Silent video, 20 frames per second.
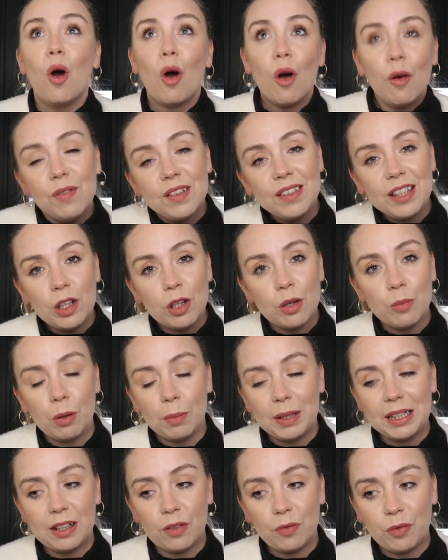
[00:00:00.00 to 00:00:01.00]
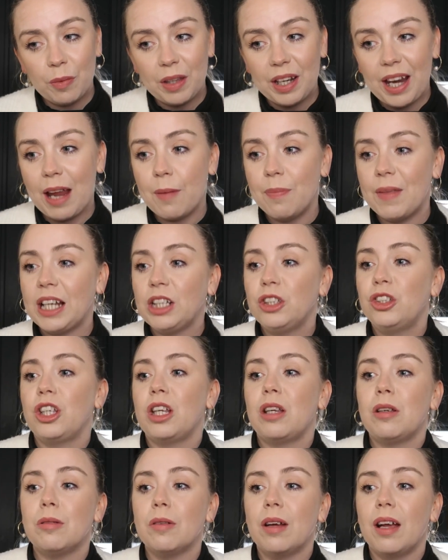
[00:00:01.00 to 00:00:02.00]
Obviously you can probably tell from the name they
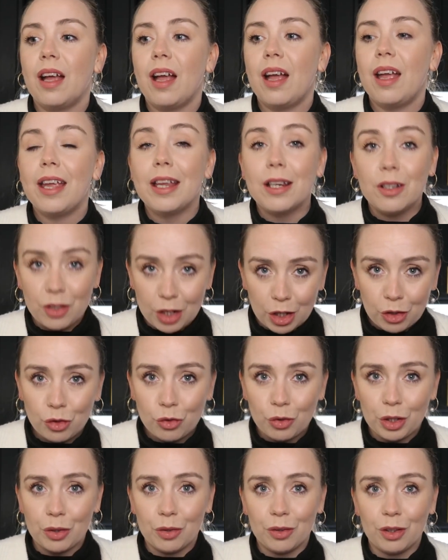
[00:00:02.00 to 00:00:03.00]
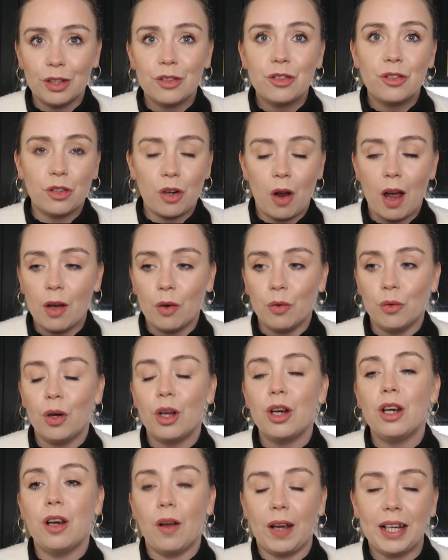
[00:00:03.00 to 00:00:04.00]
do industrial
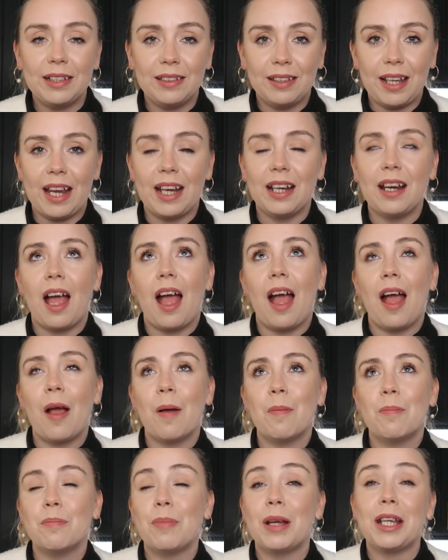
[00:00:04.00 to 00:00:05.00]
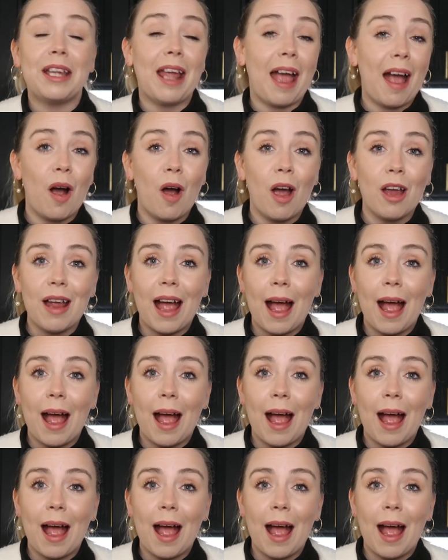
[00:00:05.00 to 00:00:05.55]
style lighting, but yeah, I